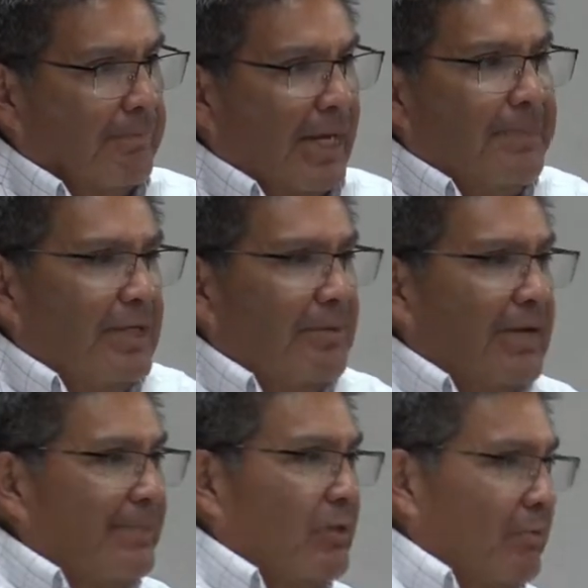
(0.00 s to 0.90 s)
maybe
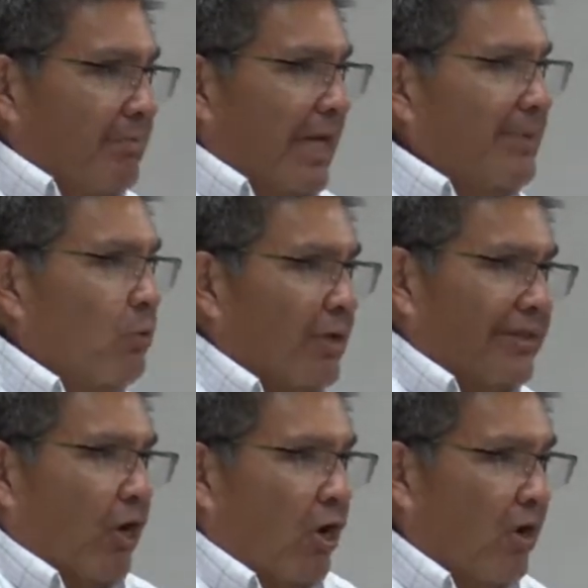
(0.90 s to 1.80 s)
maybe maybe what
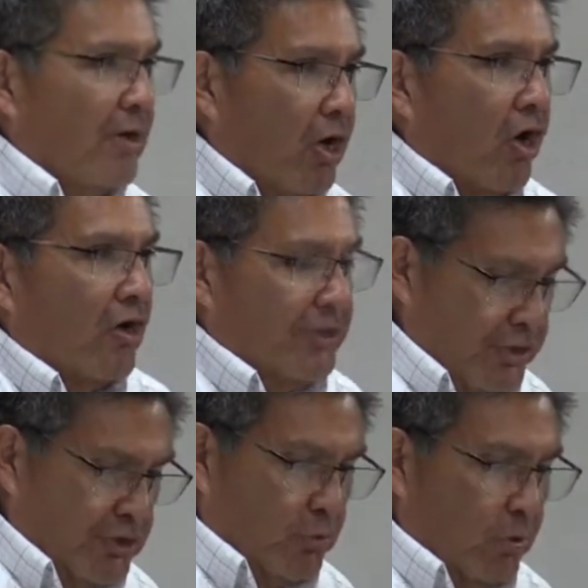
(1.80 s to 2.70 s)
the art,
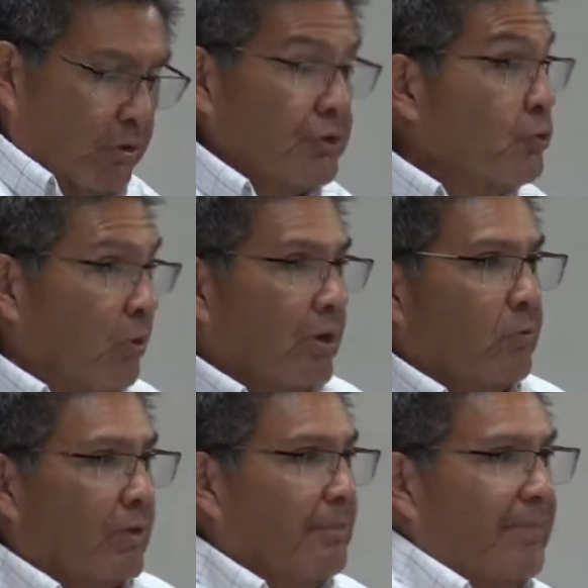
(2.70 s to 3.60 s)
artist's words were
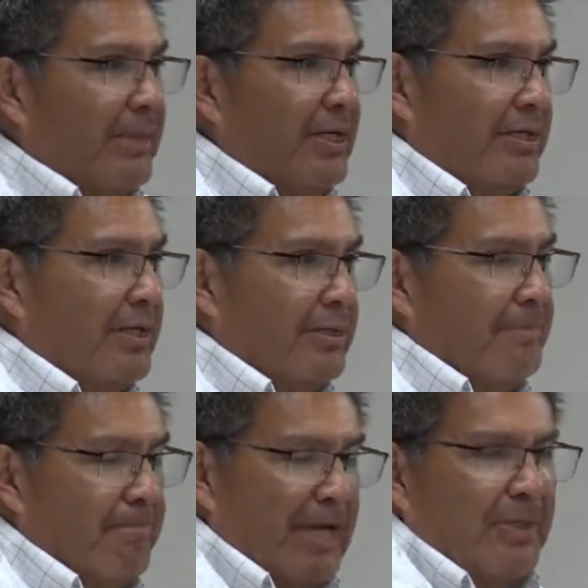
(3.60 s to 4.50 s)
were maybe
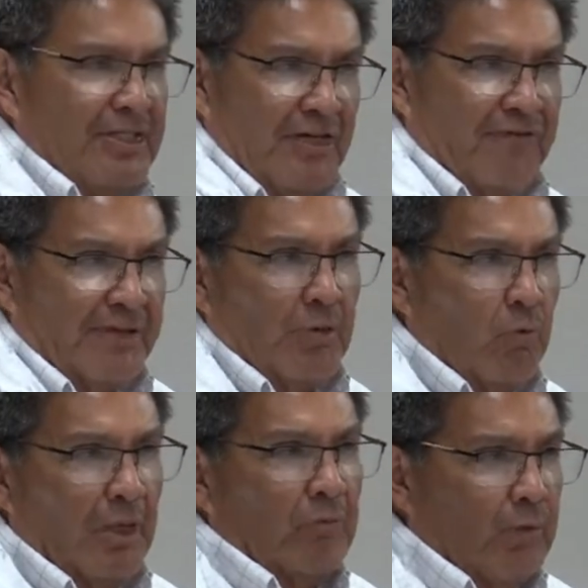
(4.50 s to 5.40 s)
maybe different than
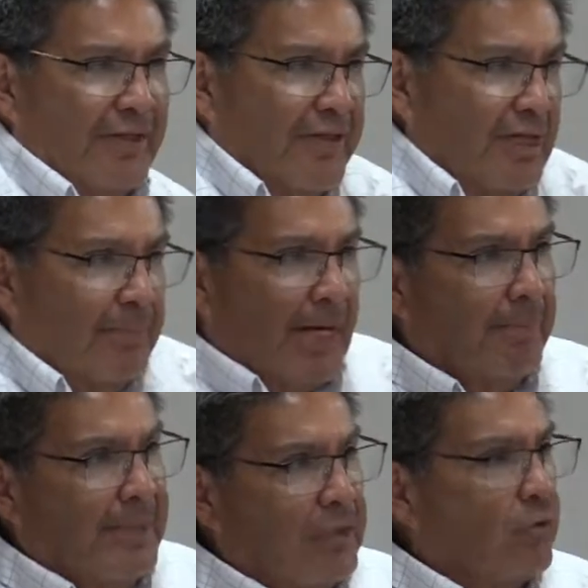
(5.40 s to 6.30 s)
what we think
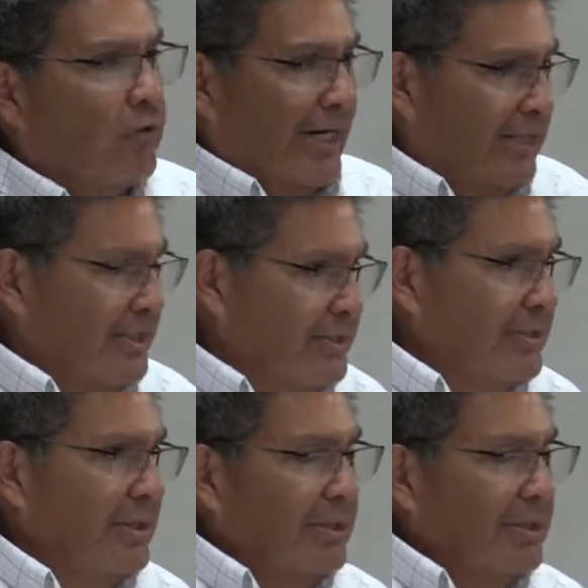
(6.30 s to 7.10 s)
about being reckless.